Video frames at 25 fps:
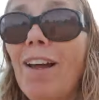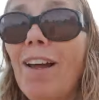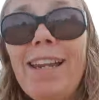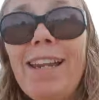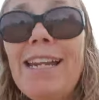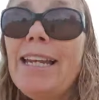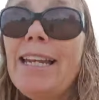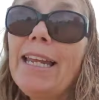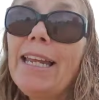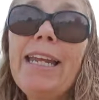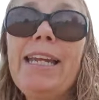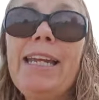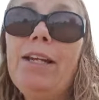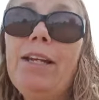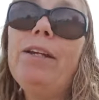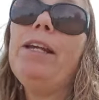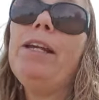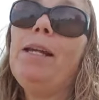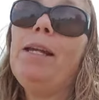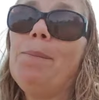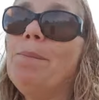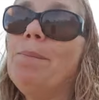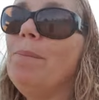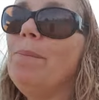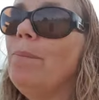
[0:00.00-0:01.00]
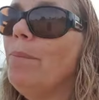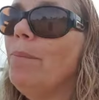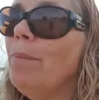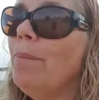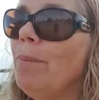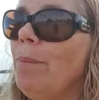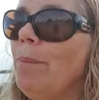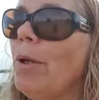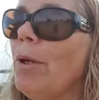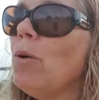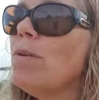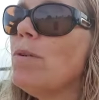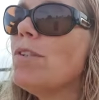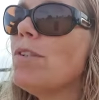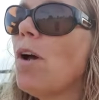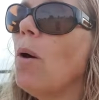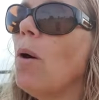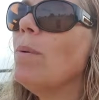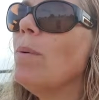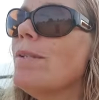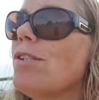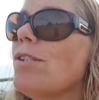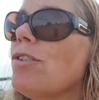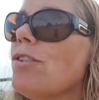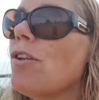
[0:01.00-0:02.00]
didn't hear him because I
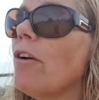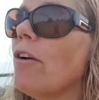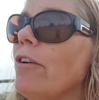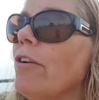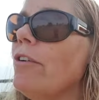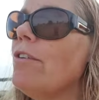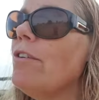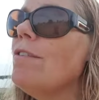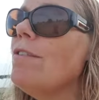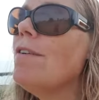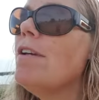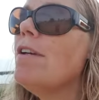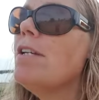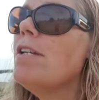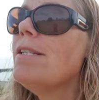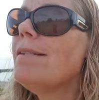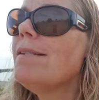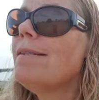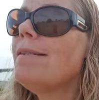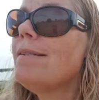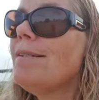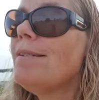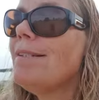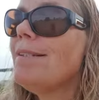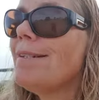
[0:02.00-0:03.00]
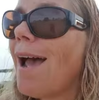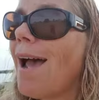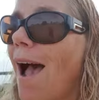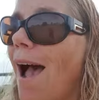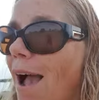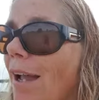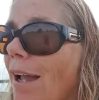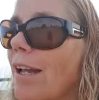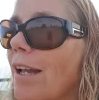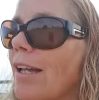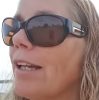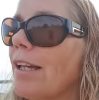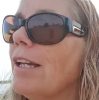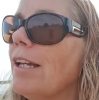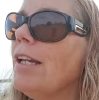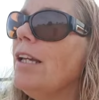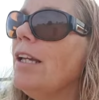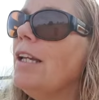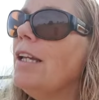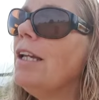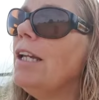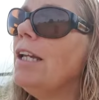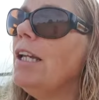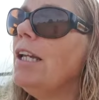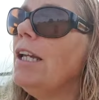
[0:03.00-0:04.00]
was so stuck
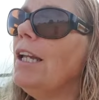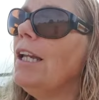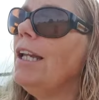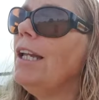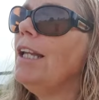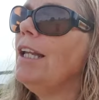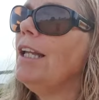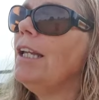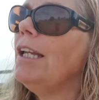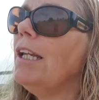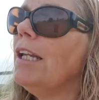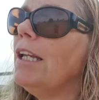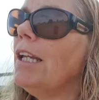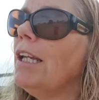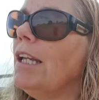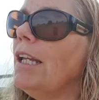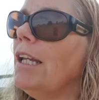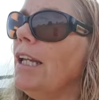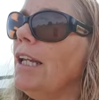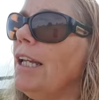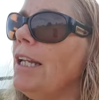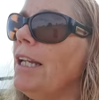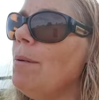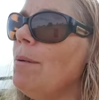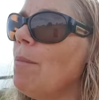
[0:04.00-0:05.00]
in